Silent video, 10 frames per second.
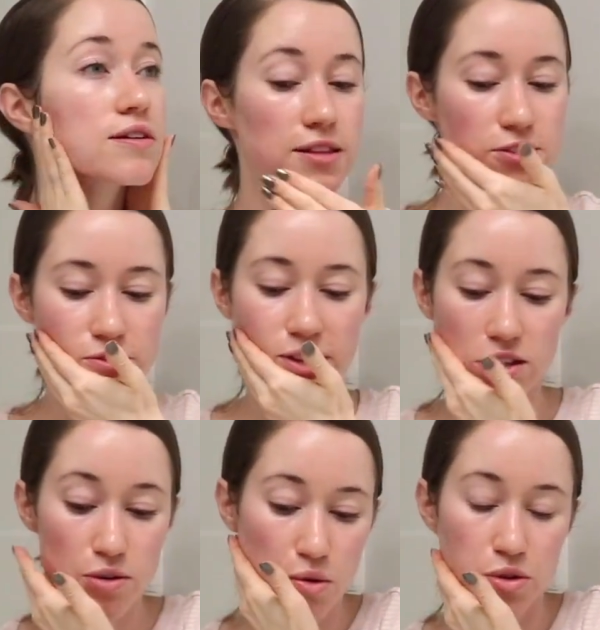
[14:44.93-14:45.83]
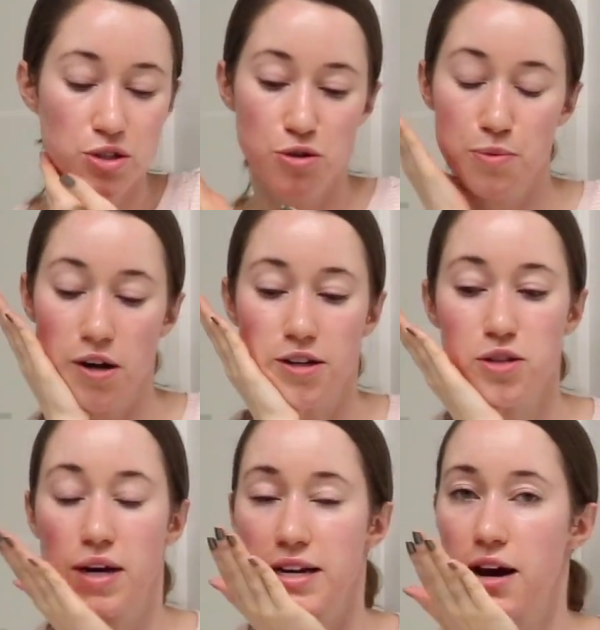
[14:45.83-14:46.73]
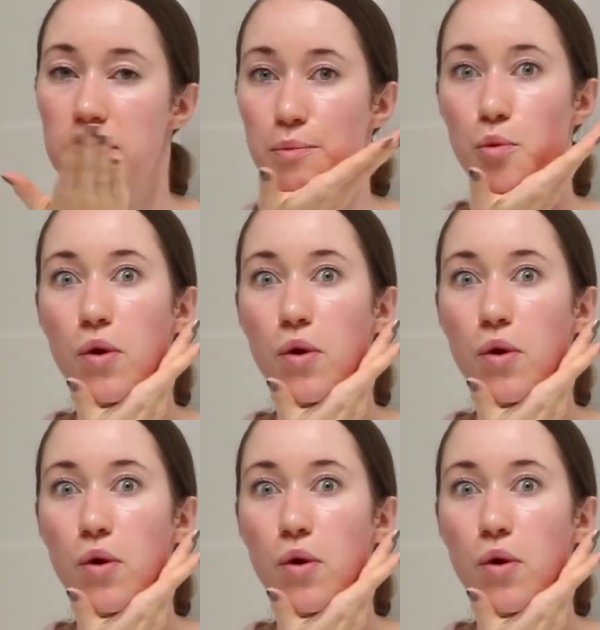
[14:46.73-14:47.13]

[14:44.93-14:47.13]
These are like their only two products right now and I'm